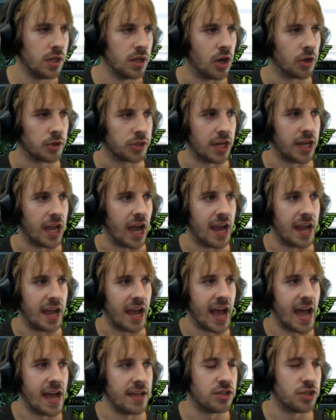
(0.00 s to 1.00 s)
Okay, I
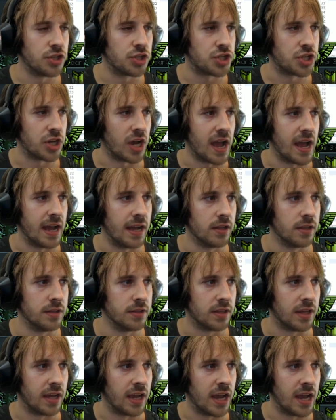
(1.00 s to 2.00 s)
add the
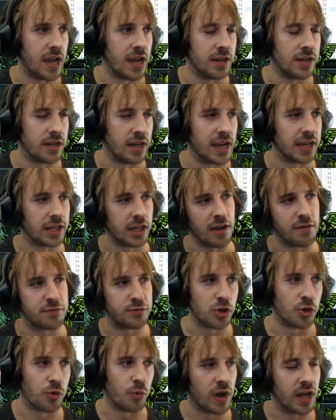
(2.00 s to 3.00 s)
child, and like
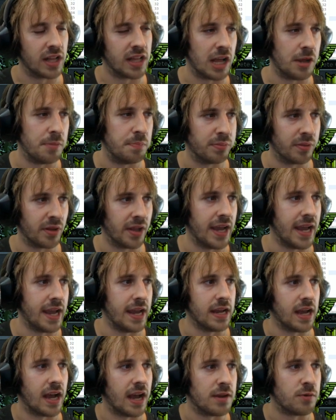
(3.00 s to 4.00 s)
after a while I
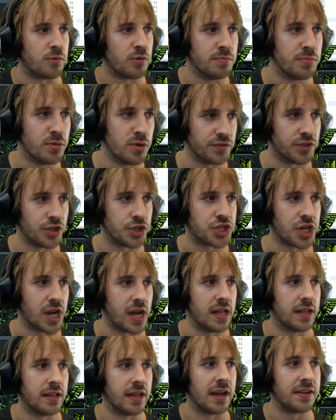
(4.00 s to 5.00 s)
play, I remove the
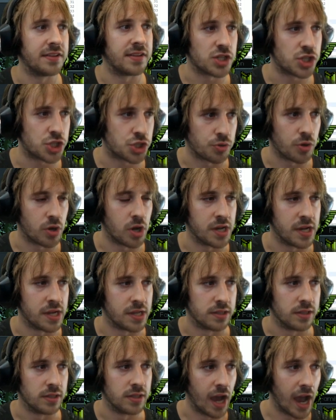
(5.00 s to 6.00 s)
child, I destroy it.